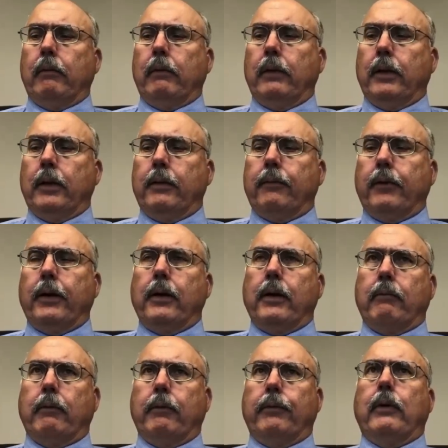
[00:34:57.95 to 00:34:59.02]
delivering
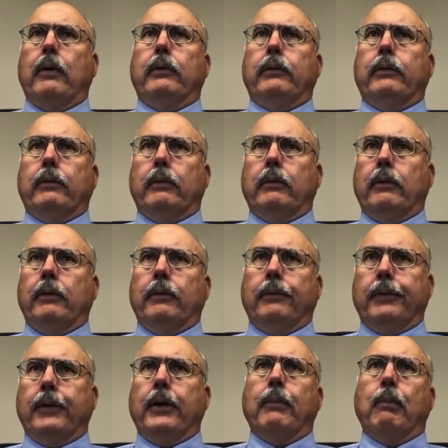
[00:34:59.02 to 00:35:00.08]
on results are is a
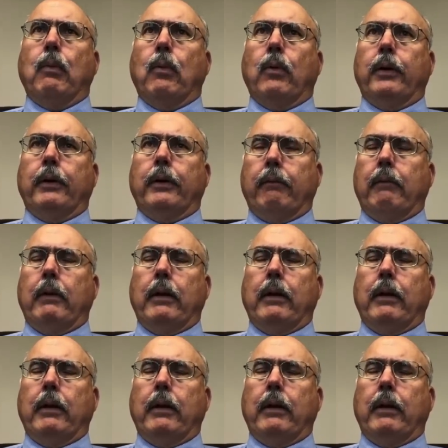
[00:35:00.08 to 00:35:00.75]
very important